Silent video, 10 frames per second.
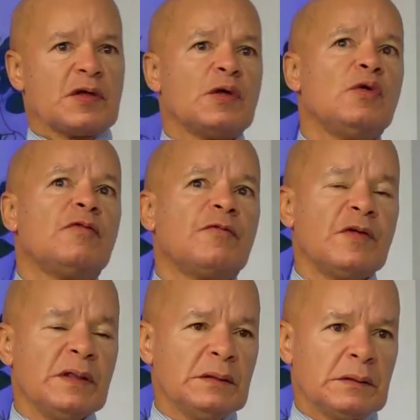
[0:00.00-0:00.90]
who
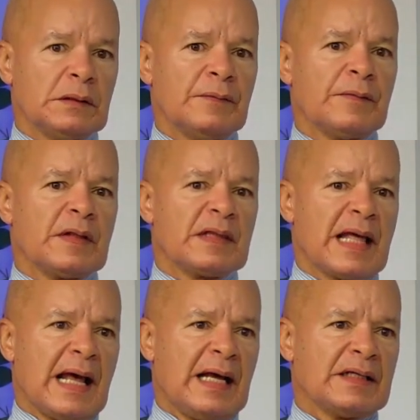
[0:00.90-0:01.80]
feel
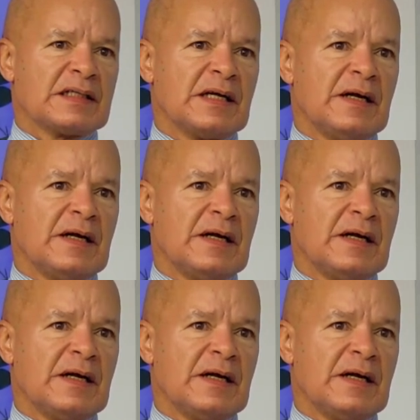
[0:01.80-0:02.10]
that